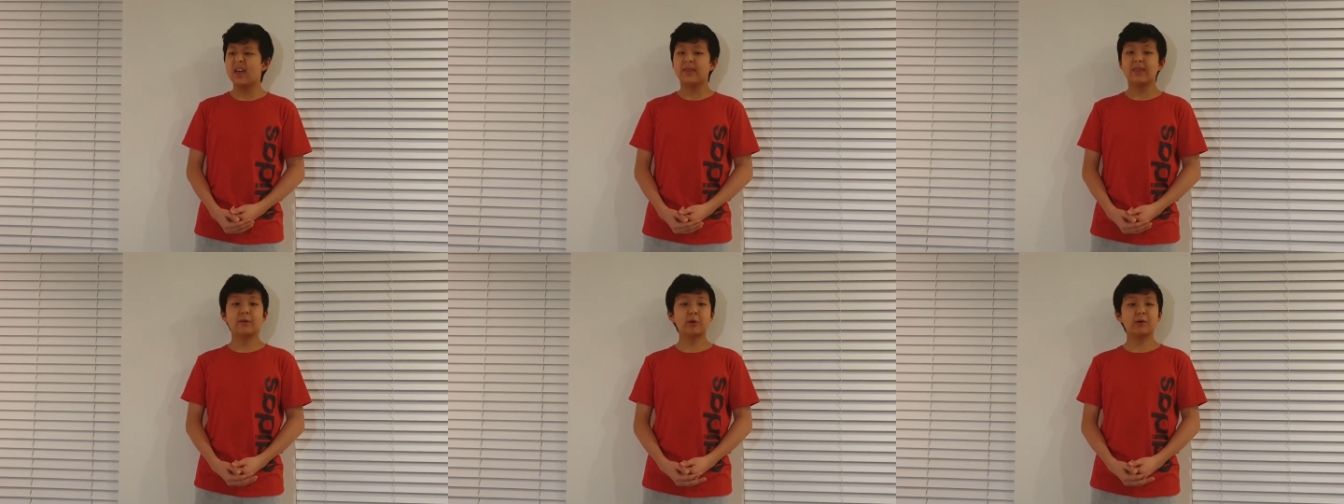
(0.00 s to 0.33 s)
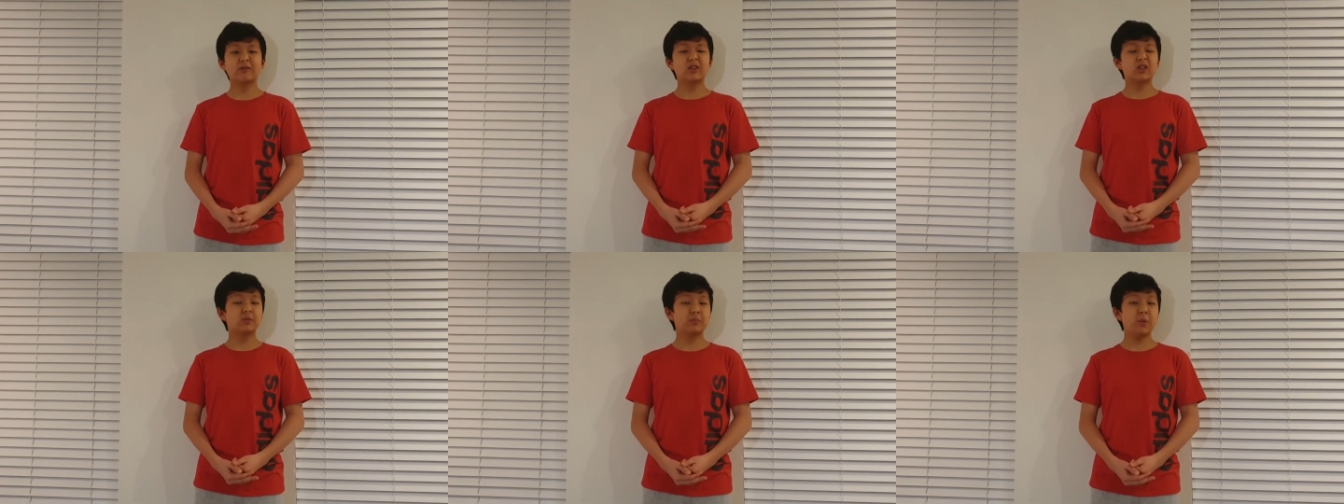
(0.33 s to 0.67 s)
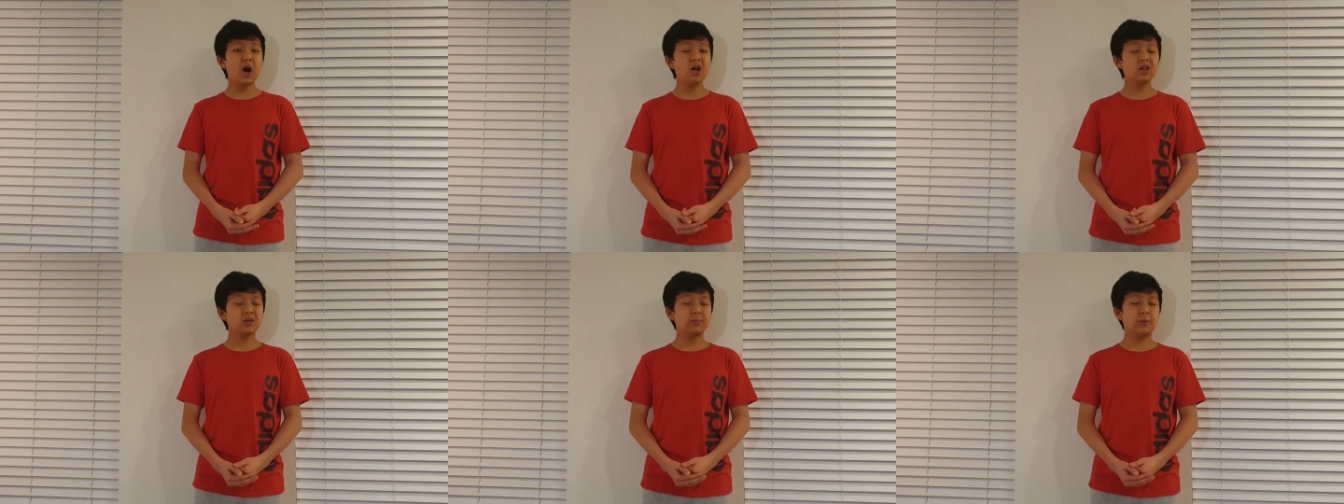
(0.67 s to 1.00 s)
They were
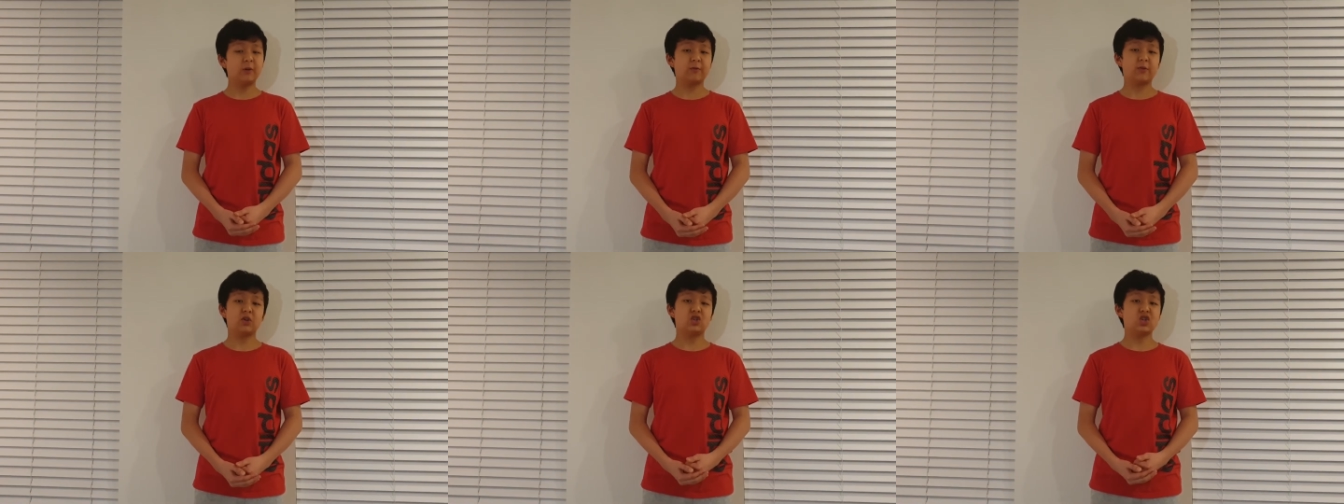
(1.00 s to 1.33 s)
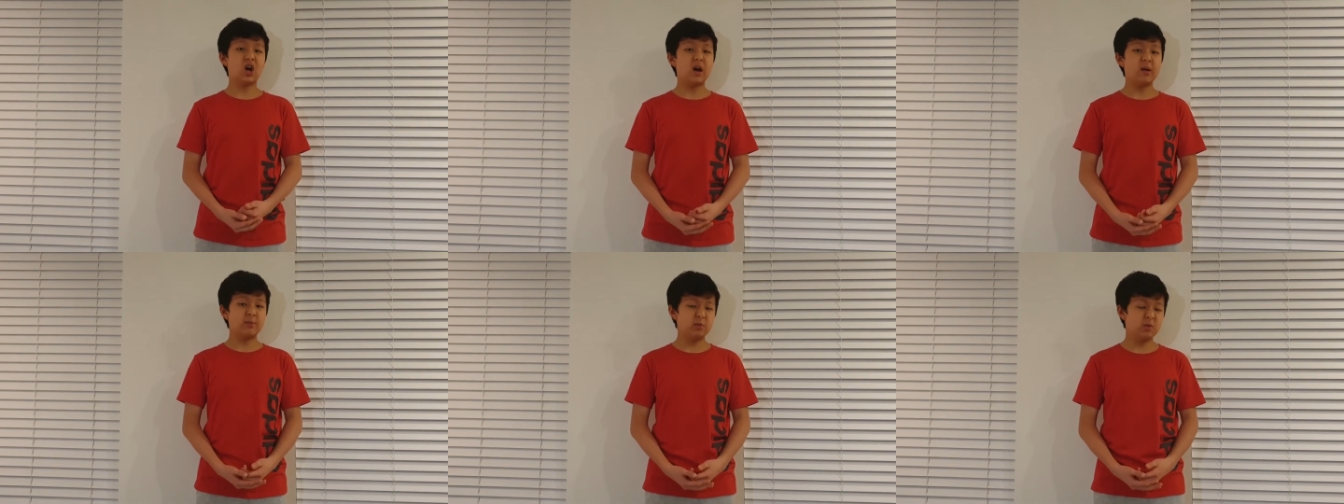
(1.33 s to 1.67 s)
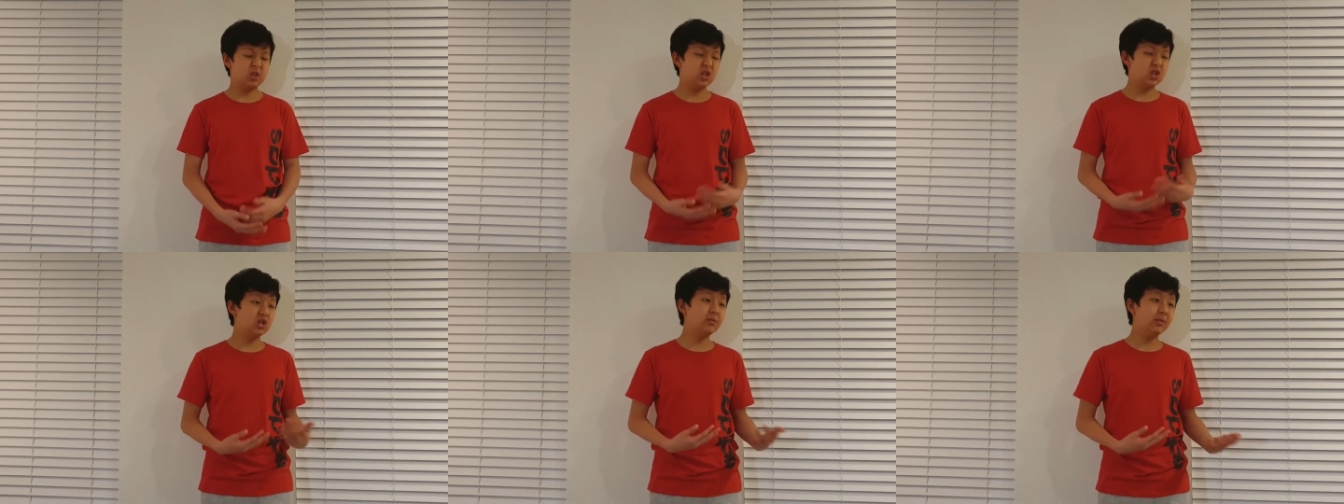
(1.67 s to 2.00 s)
responsible for jobs
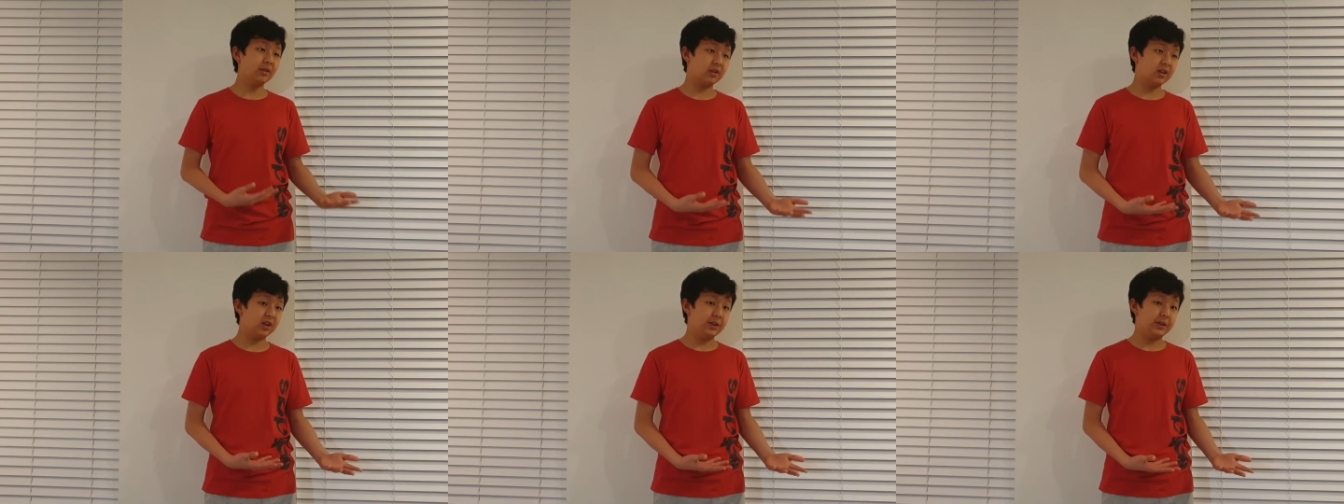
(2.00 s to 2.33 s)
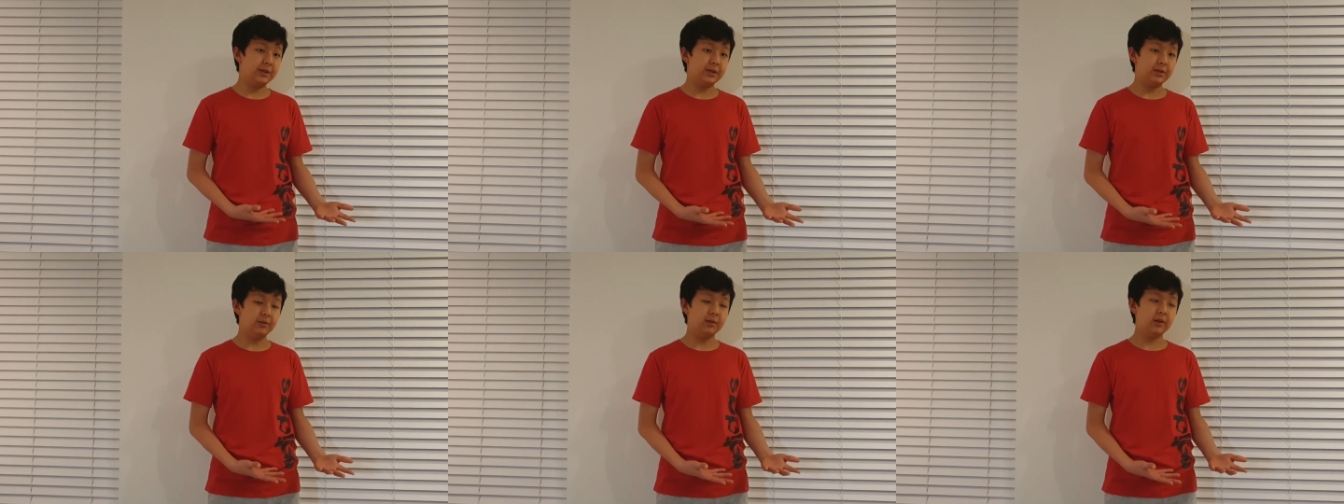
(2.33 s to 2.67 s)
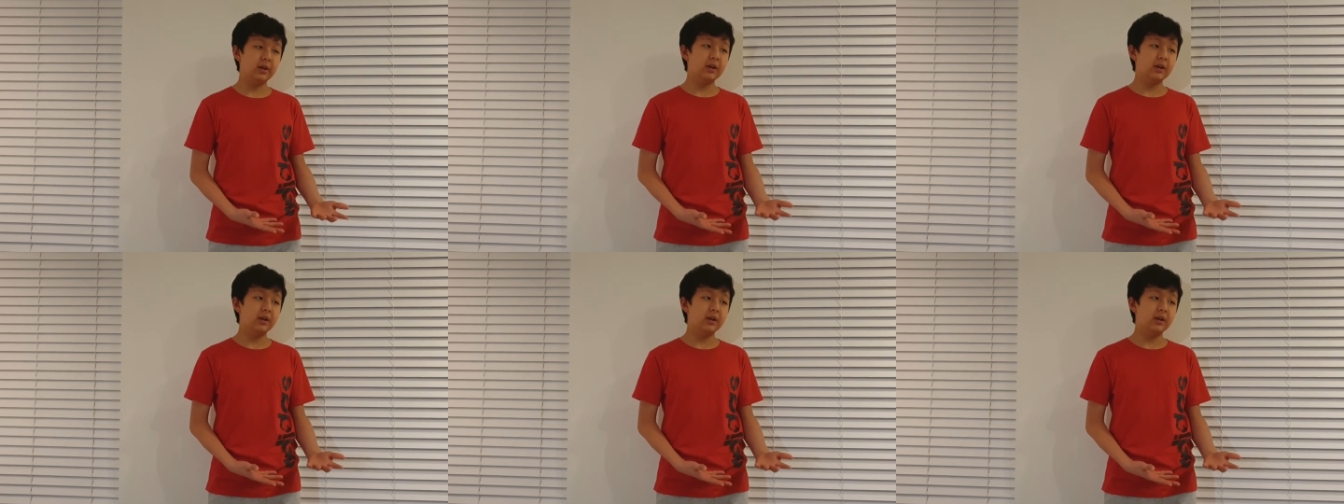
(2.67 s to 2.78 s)
that humans can do,